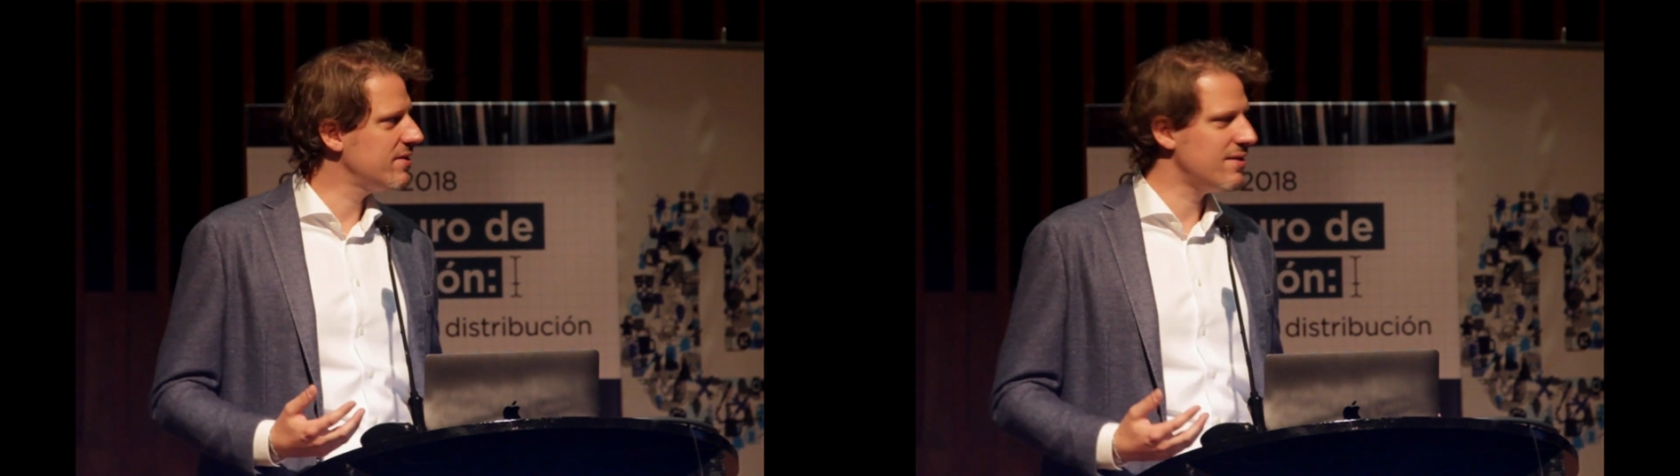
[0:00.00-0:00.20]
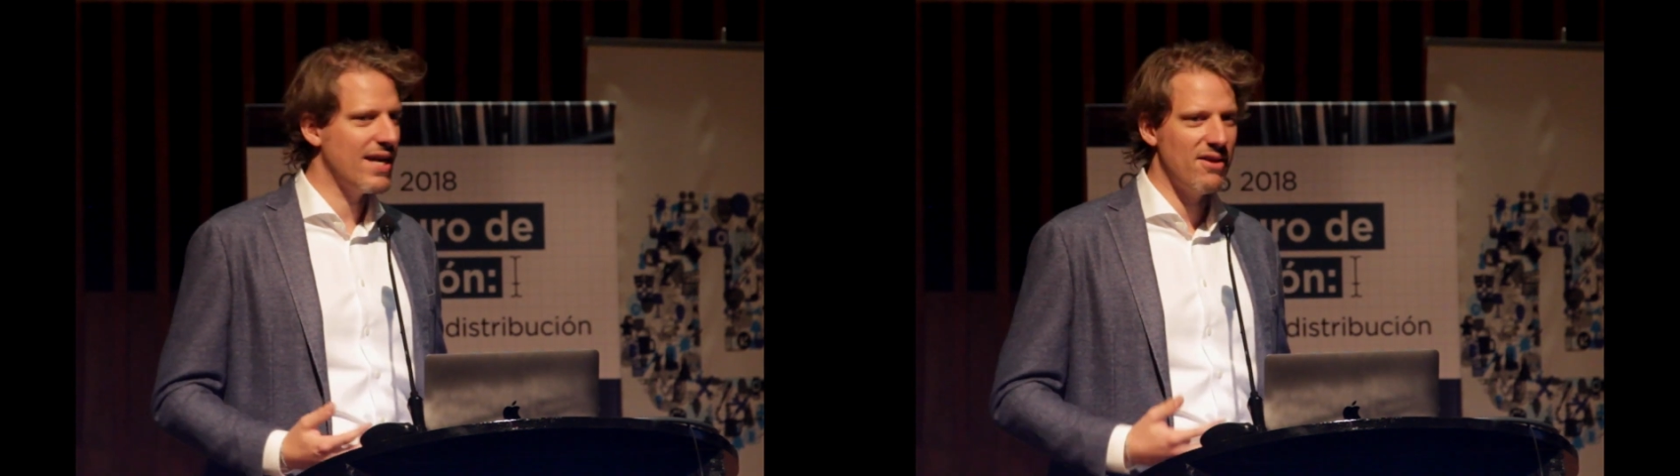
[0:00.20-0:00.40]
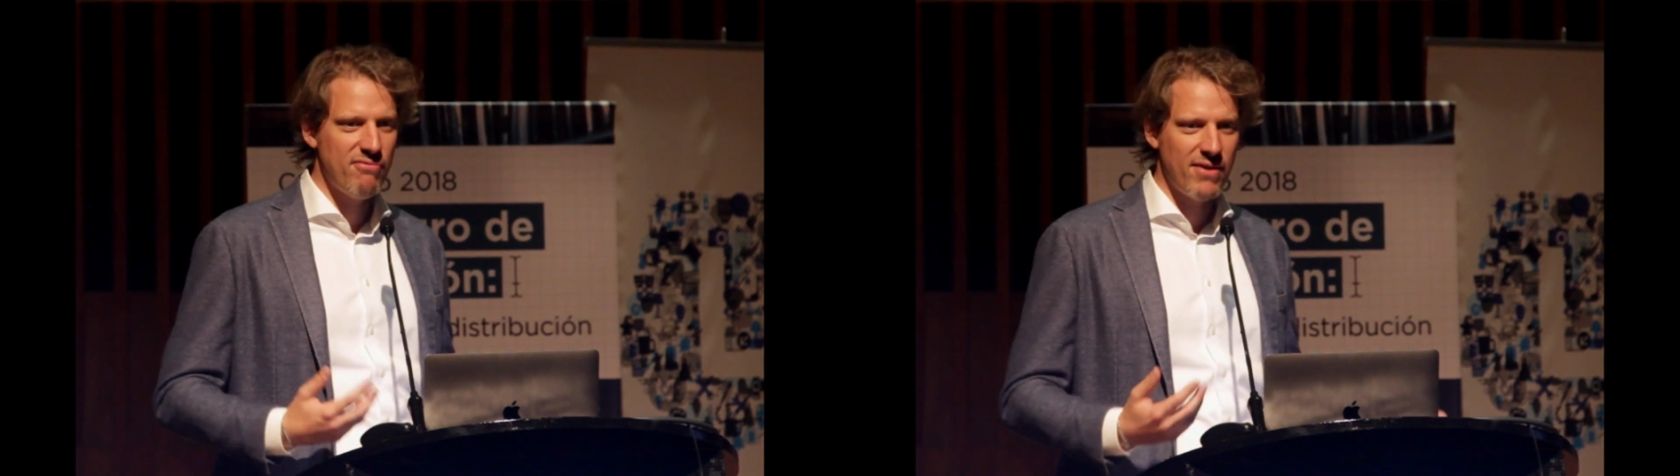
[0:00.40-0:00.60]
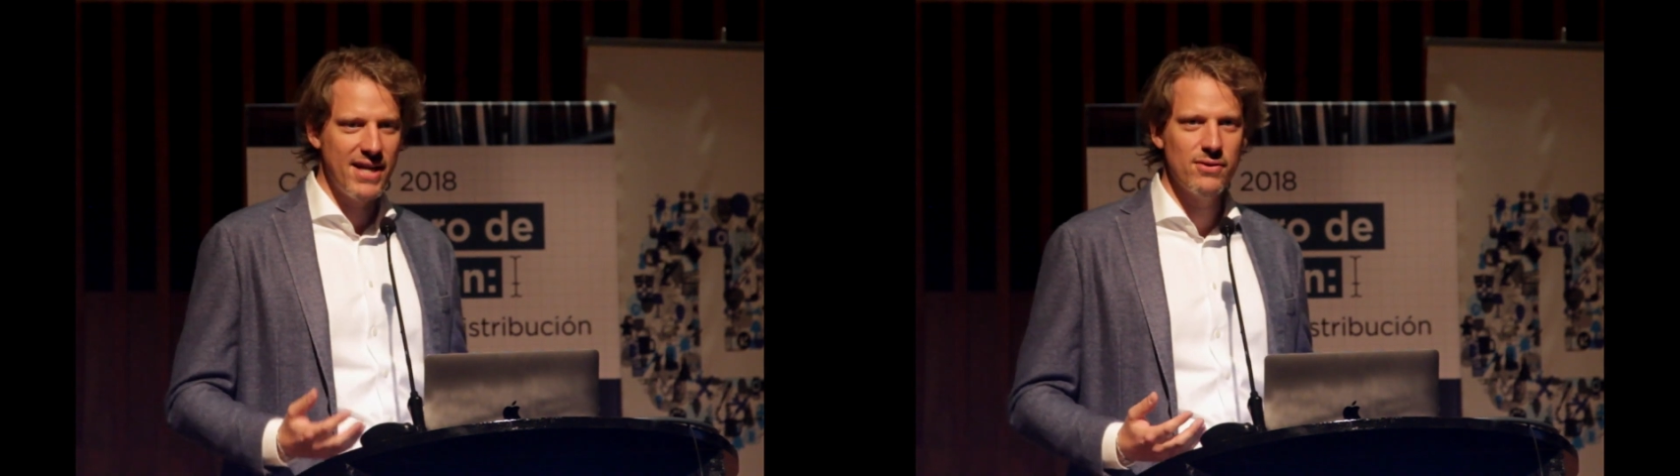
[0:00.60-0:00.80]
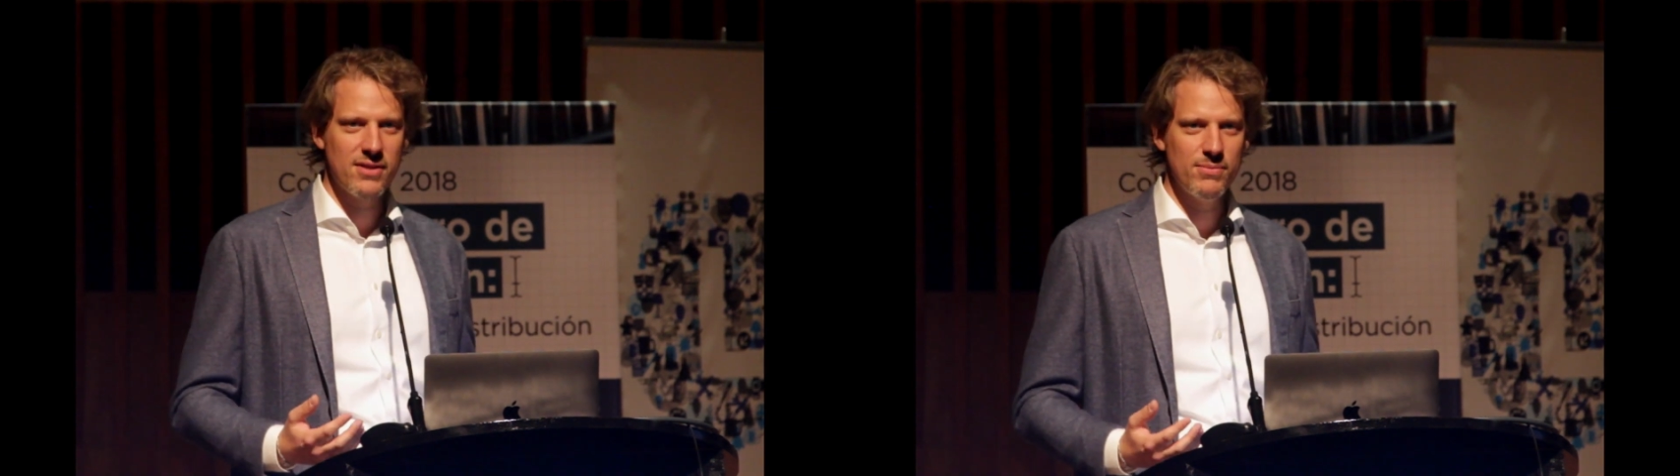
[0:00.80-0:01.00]
that they can
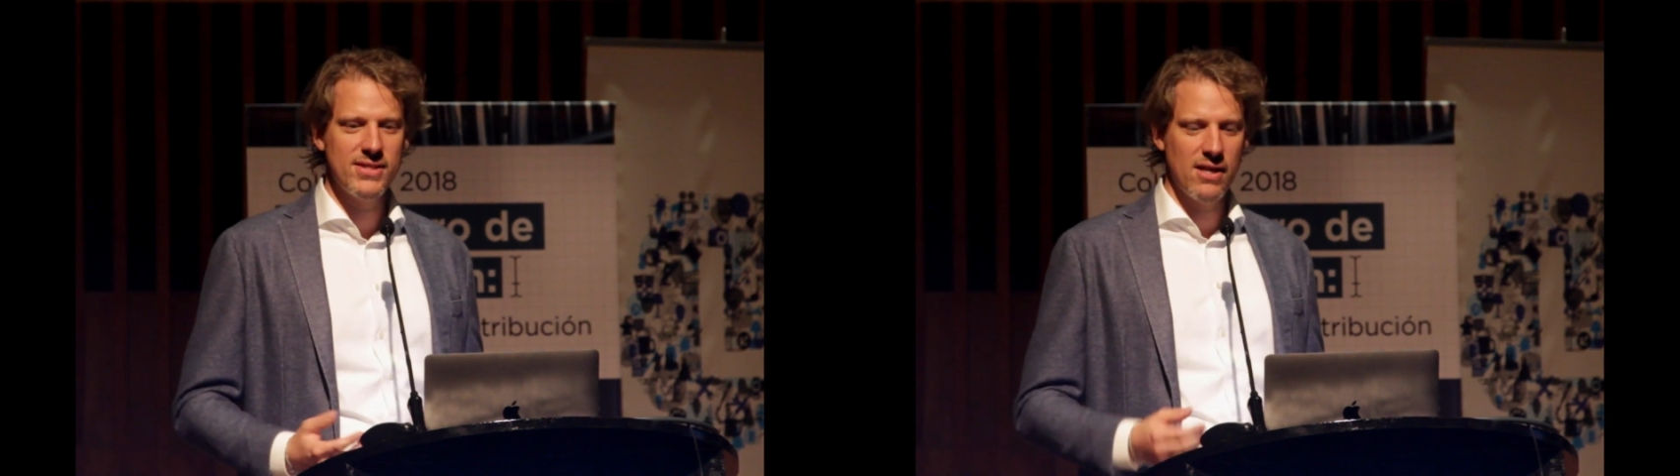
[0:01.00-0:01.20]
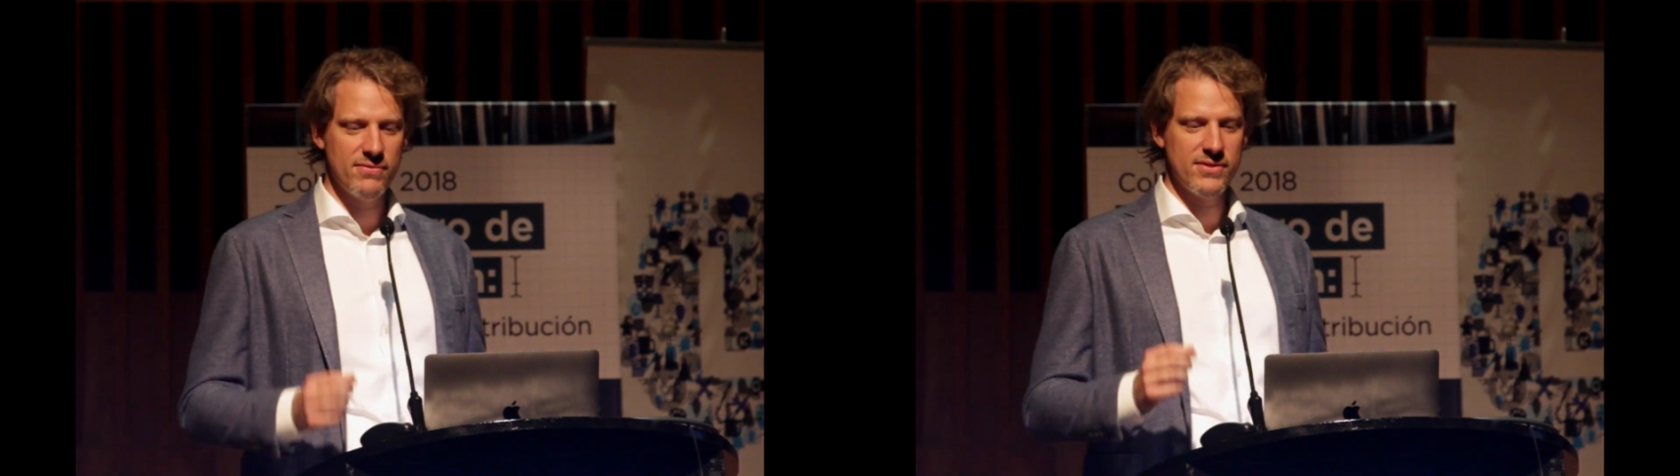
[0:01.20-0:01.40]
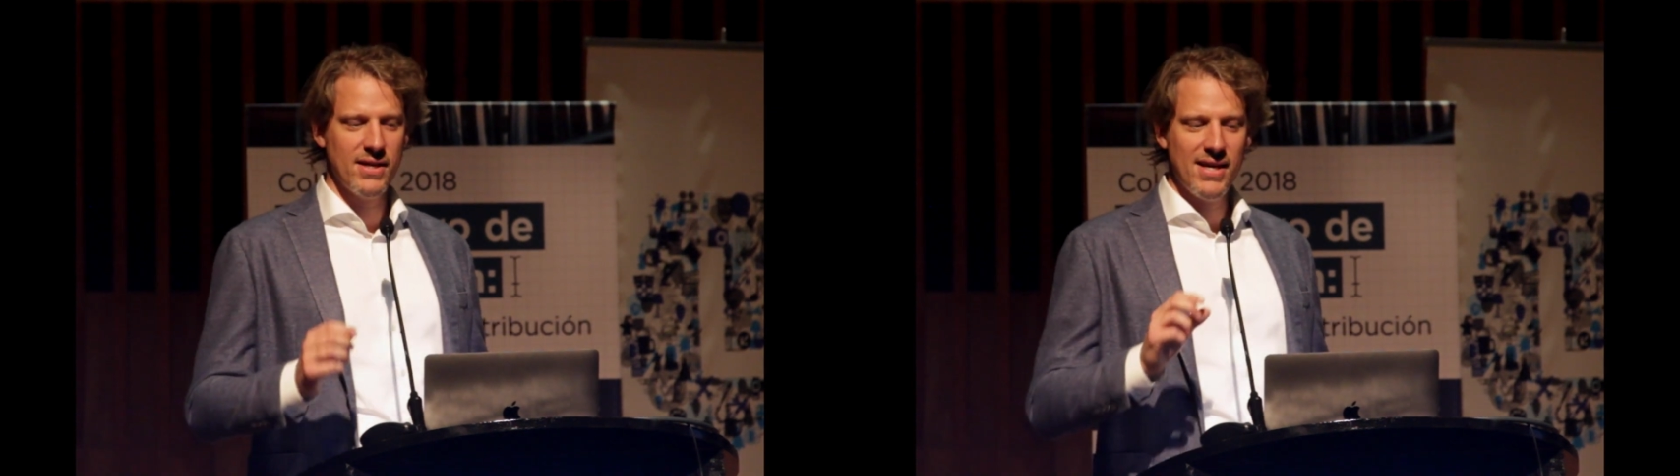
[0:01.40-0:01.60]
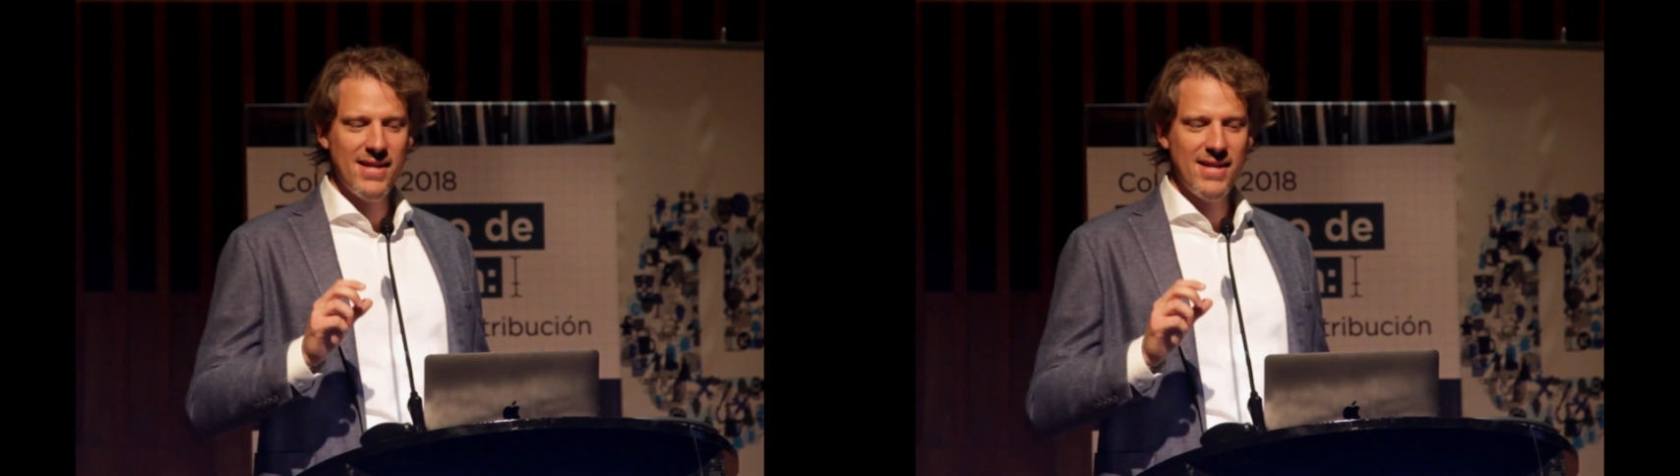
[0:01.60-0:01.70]
find out themselves.